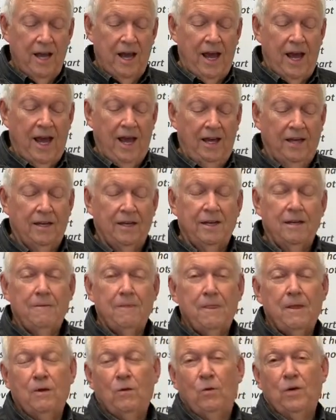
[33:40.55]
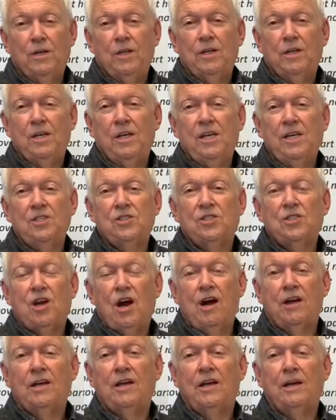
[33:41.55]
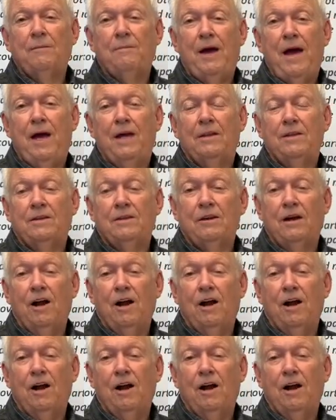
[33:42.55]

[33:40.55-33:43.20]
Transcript: And when he's talking about